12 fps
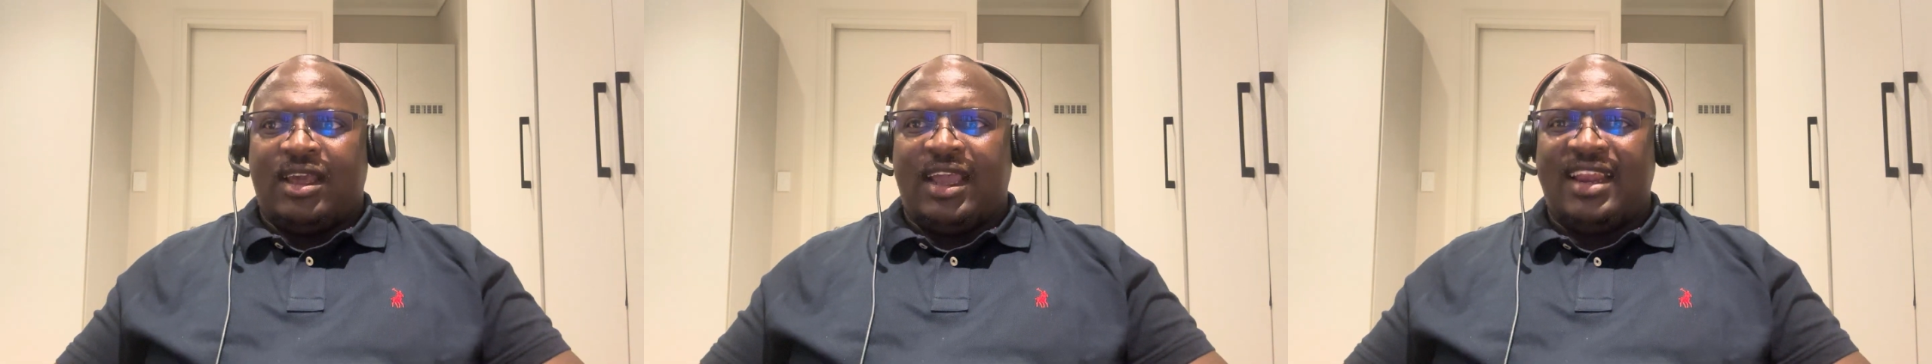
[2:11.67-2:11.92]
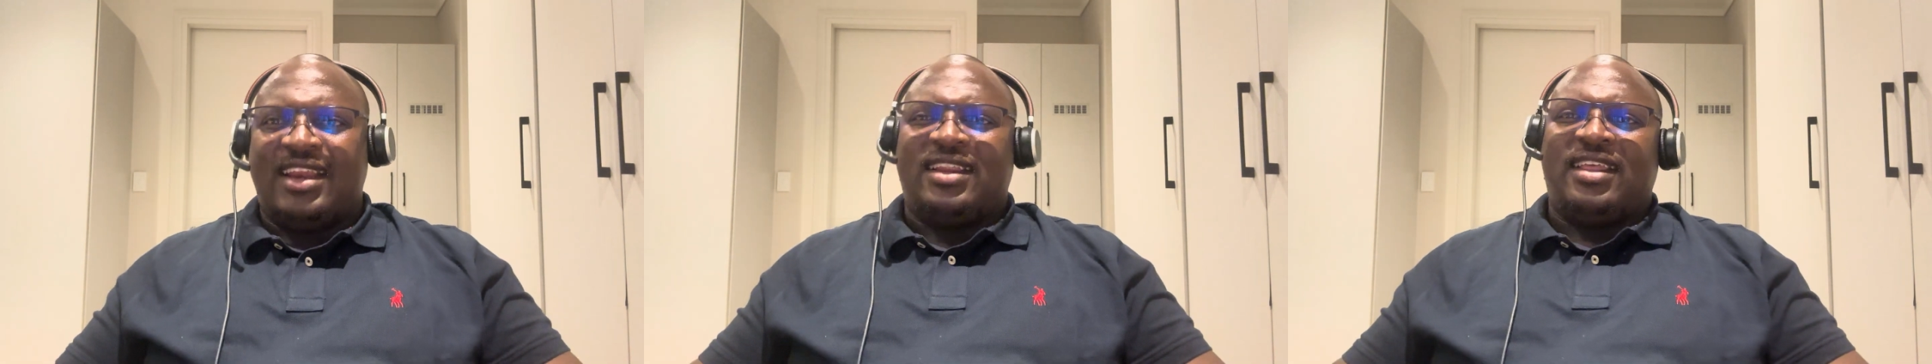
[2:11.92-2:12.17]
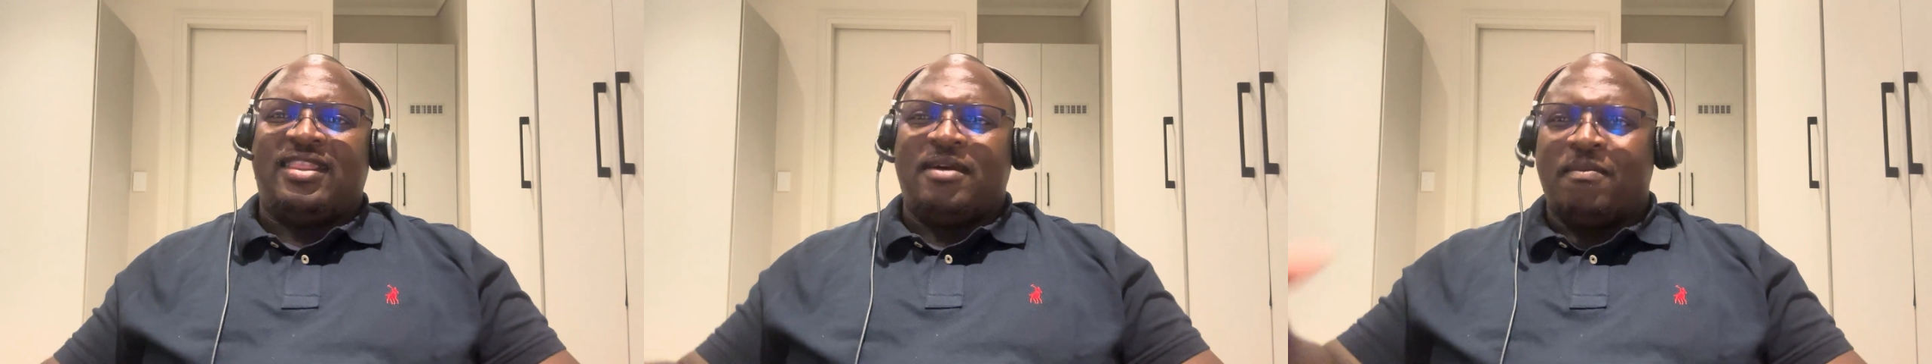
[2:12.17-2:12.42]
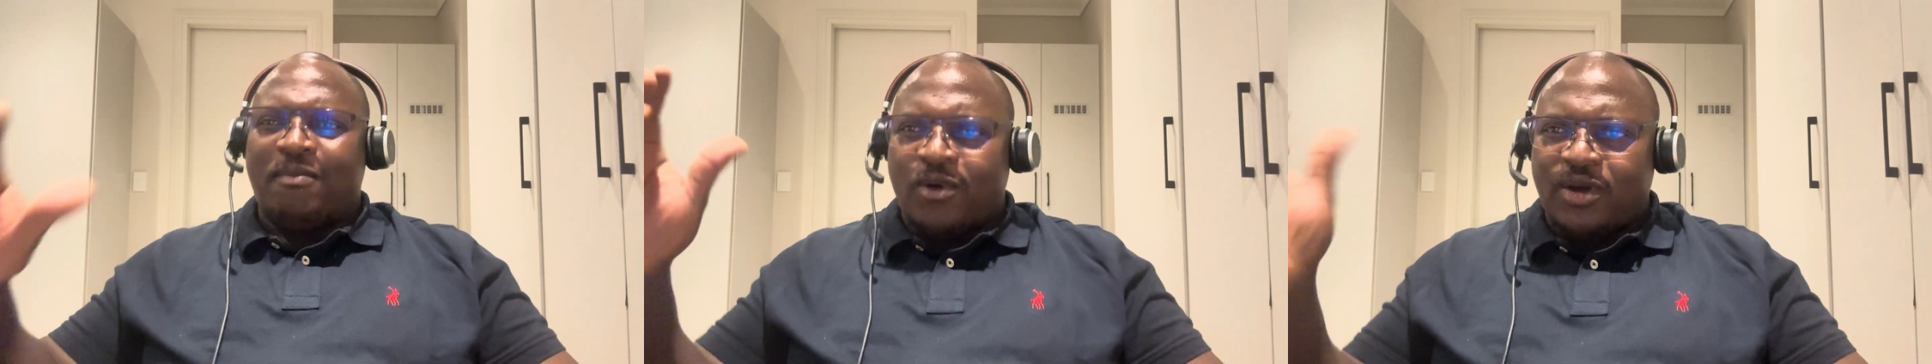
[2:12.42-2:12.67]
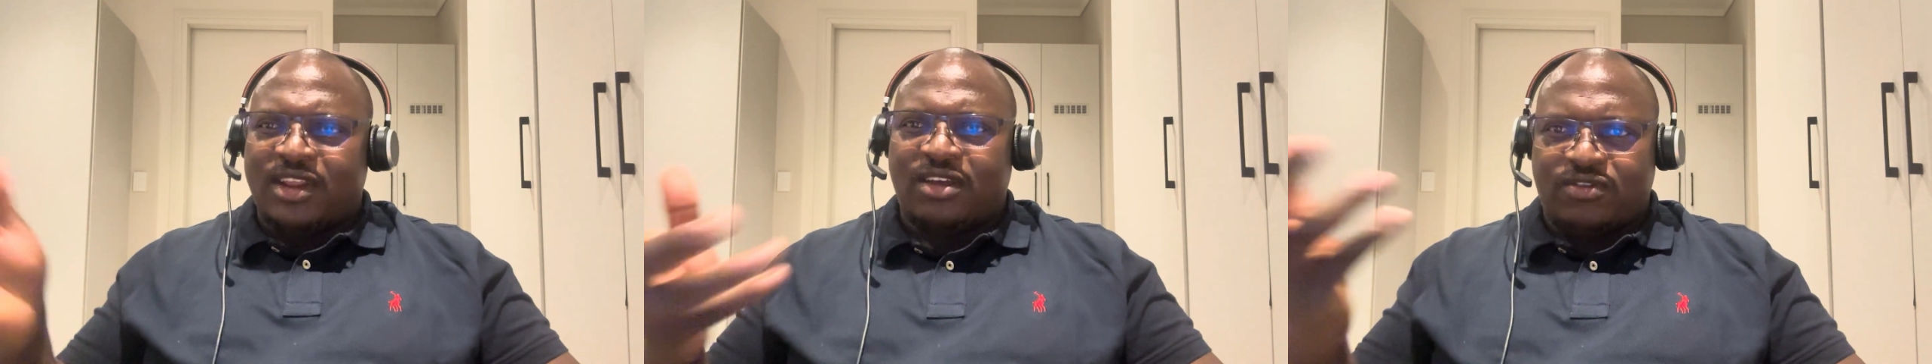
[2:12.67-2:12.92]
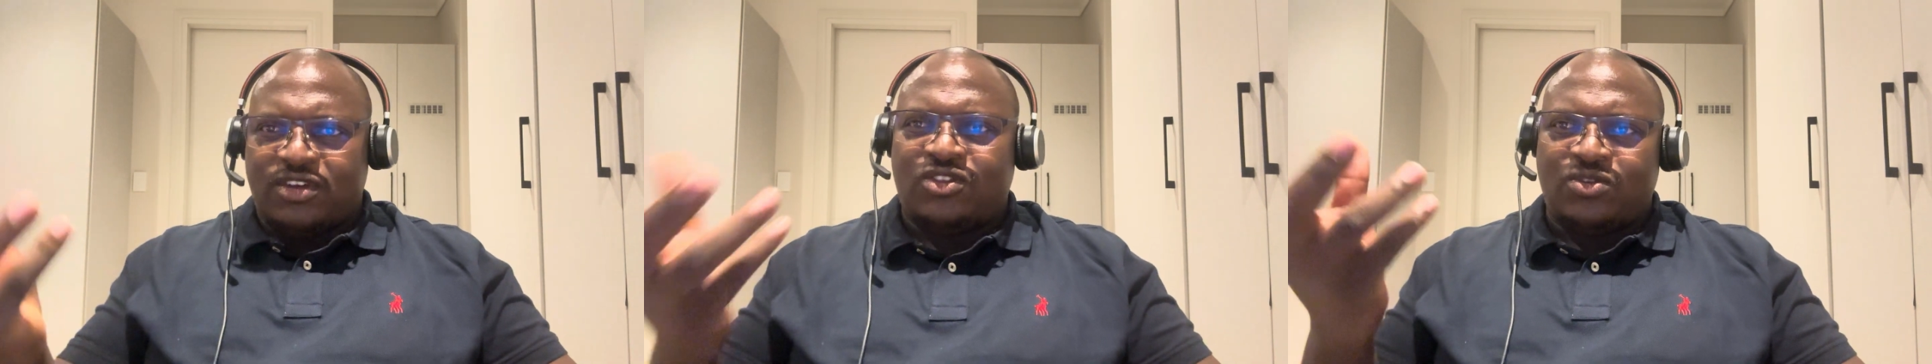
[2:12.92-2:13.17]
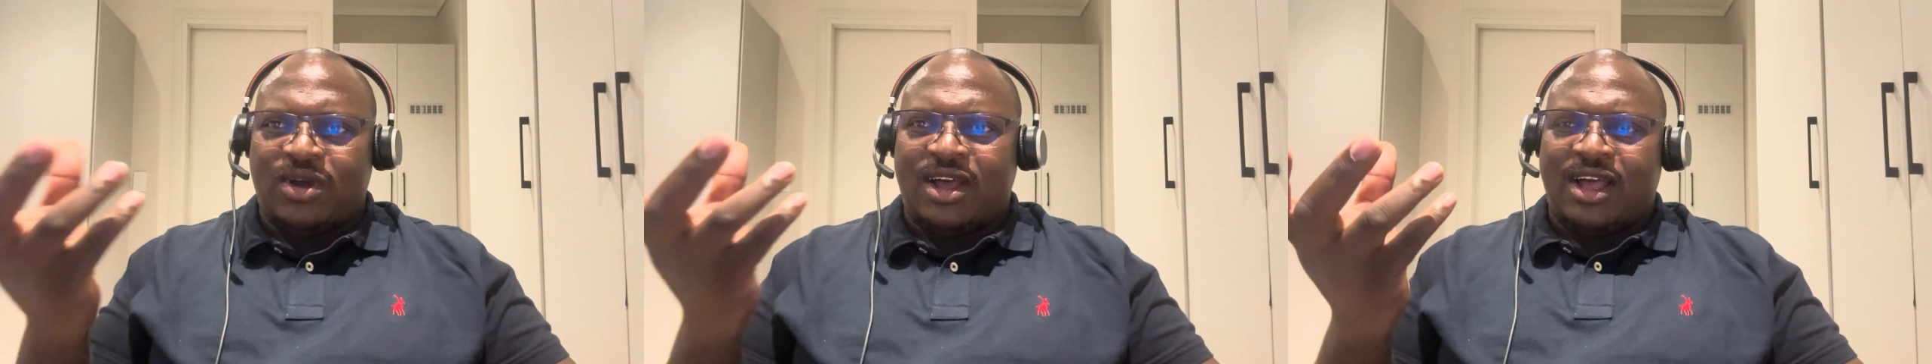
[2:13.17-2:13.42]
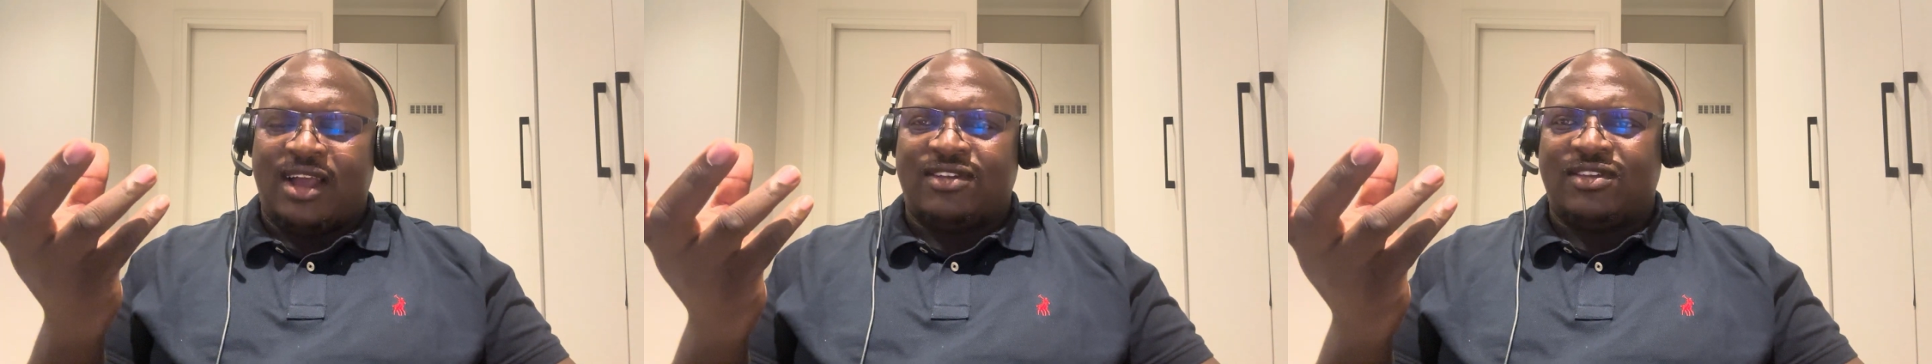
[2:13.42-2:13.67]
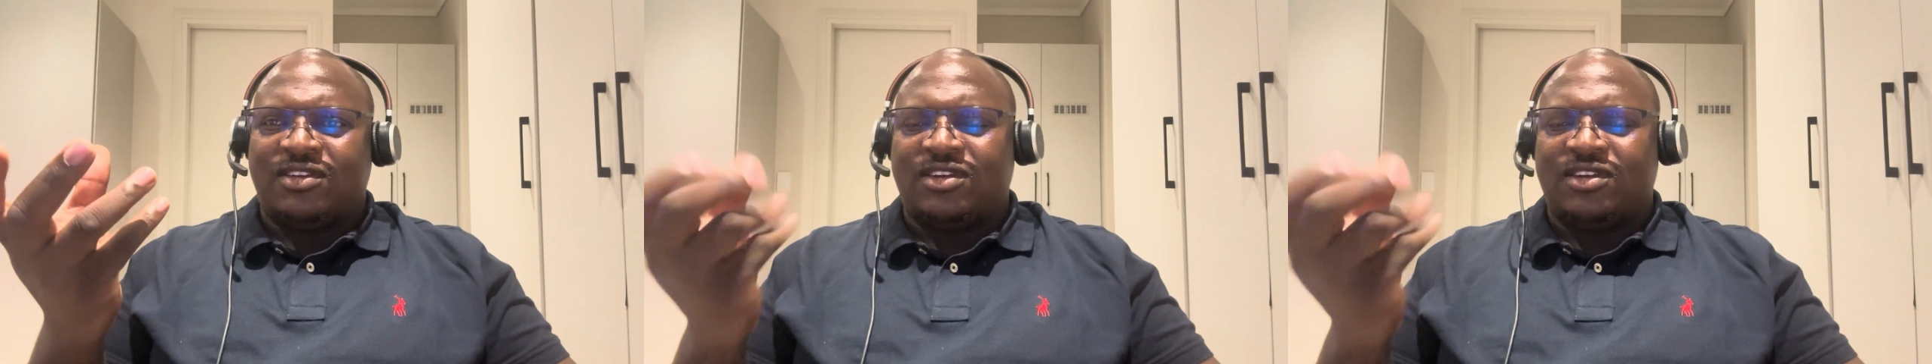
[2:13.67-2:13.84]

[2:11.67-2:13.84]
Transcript: And the more diverse you are as a